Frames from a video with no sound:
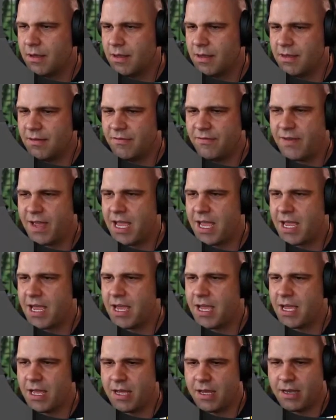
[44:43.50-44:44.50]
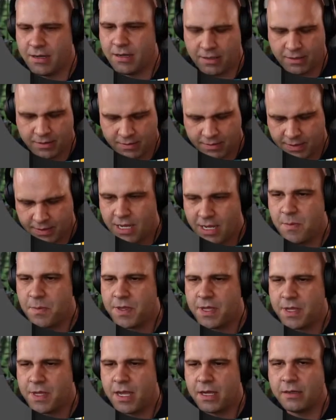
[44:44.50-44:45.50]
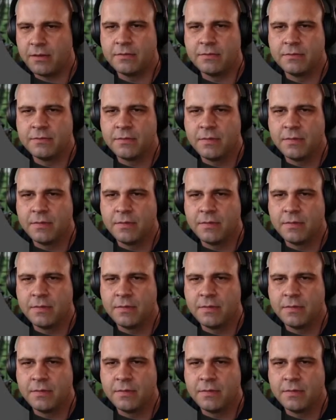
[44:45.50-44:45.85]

The van. Same thing.